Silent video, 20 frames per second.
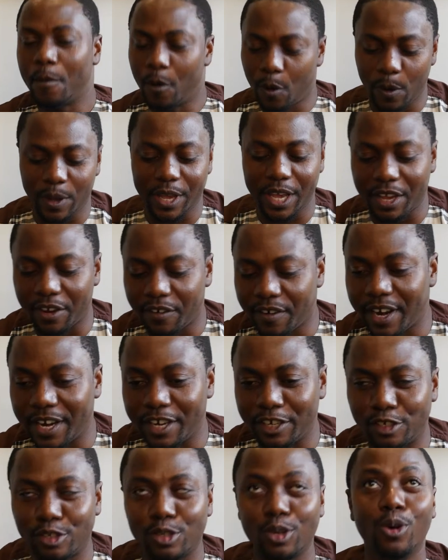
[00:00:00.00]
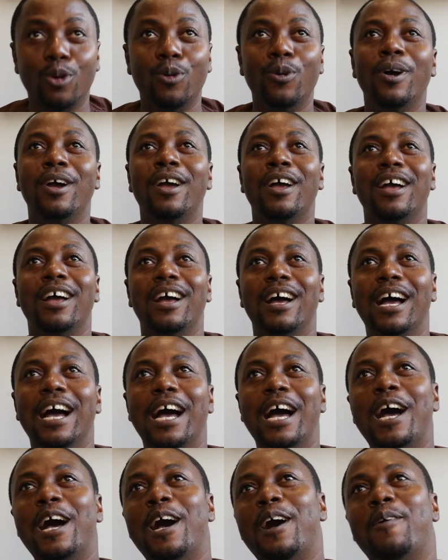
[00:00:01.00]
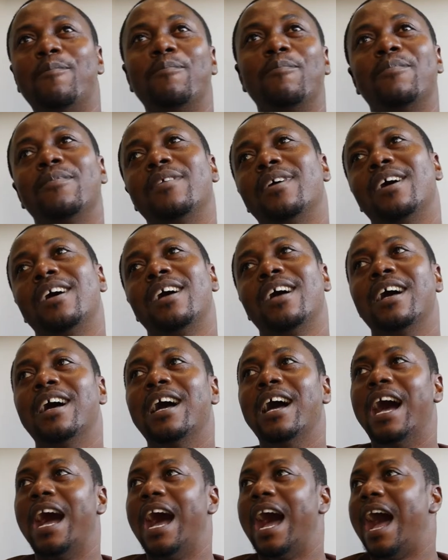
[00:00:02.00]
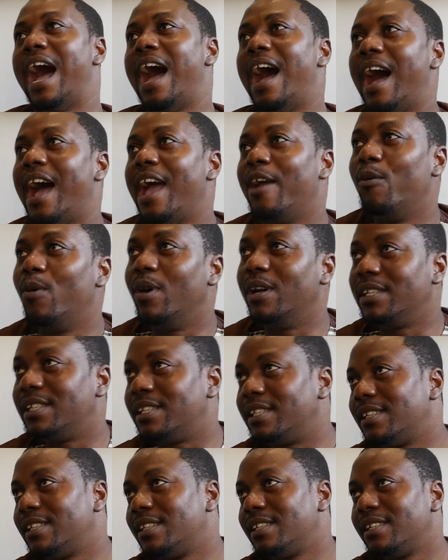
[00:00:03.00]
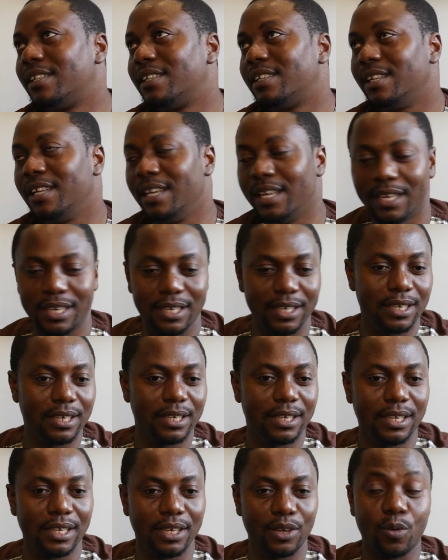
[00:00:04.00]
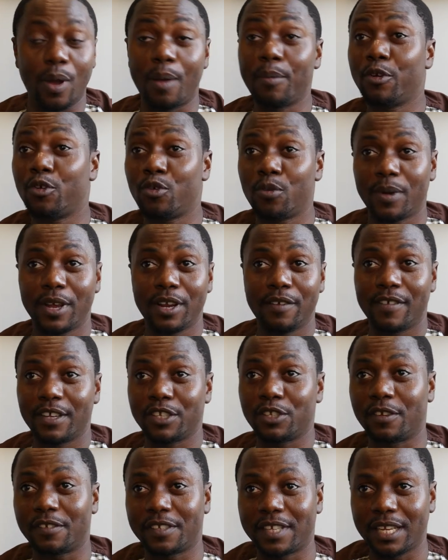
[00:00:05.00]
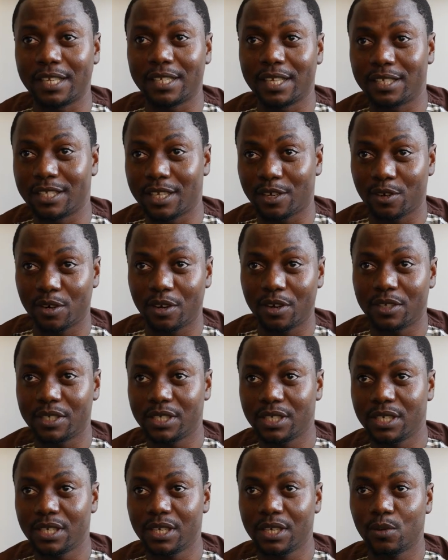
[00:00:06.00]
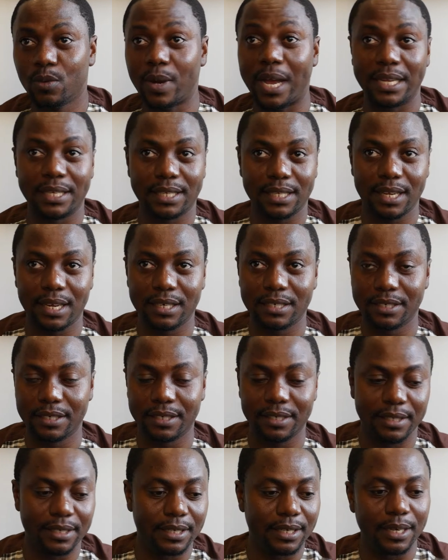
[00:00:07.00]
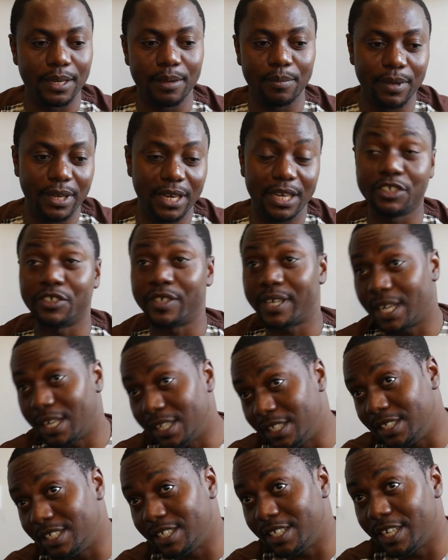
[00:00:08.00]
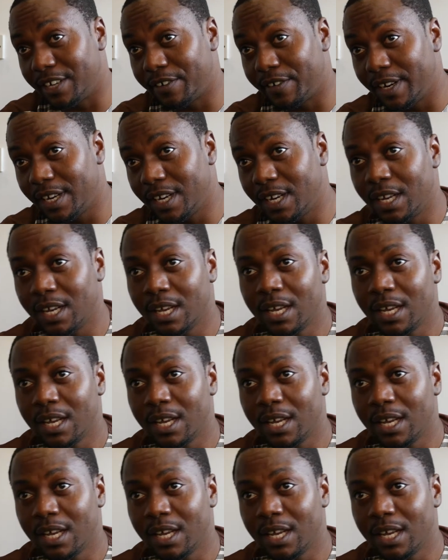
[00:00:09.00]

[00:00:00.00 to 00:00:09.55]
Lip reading: Okay, great. So I was in the Kwame Nkrumah University of Science and Technology, where I studied electrical engineering.